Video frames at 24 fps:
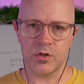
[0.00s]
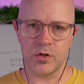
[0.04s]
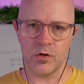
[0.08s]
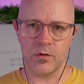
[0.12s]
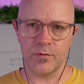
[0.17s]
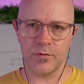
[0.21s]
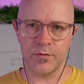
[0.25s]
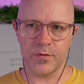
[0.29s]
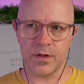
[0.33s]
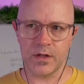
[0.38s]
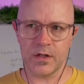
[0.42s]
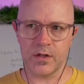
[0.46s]
of
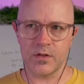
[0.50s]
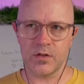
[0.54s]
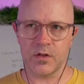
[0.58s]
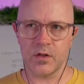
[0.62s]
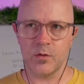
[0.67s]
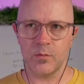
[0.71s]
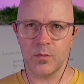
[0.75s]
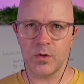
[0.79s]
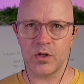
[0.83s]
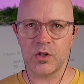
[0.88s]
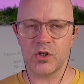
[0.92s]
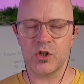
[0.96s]
things that
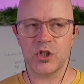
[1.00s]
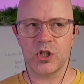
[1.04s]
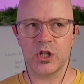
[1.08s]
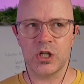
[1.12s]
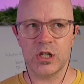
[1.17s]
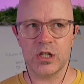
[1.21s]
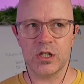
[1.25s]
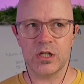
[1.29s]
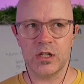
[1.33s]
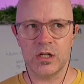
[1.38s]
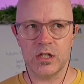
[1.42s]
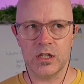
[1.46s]
have been
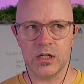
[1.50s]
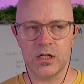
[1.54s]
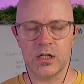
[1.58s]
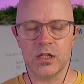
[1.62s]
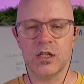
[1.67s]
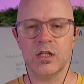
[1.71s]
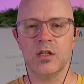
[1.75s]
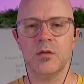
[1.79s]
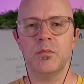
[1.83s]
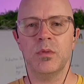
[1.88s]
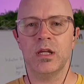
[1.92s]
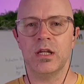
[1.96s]
shared
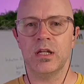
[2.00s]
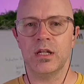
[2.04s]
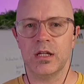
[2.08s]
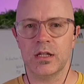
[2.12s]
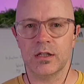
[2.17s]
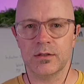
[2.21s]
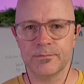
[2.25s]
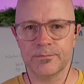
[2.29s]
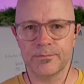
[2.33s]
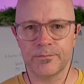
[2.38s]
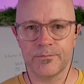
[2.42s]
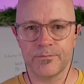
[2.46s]
in the
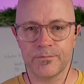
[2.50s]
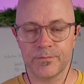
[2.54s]
meeting.